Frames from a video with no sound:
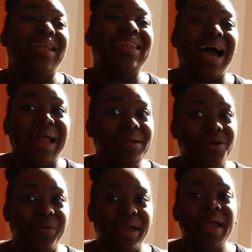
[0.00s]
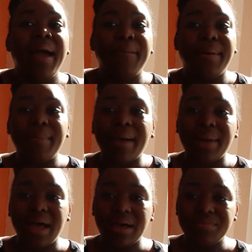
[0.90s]
to not do it. But my
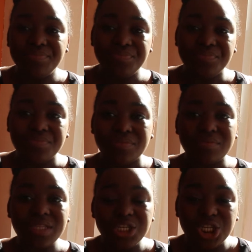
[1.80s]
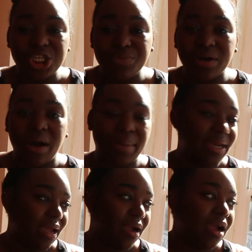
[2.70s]
mom, and she will come
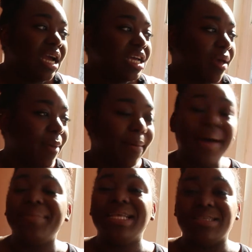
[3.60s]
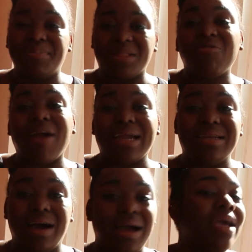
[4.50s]
in there, and my mom gets up at the crack of
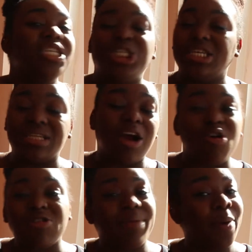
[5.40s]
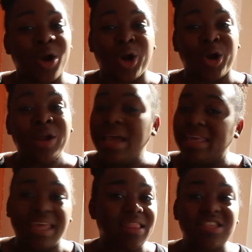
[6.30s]
dawn. She's an early bird,
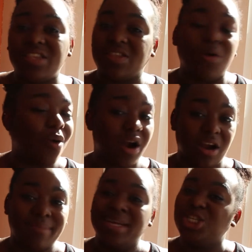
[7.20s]
gets the worm.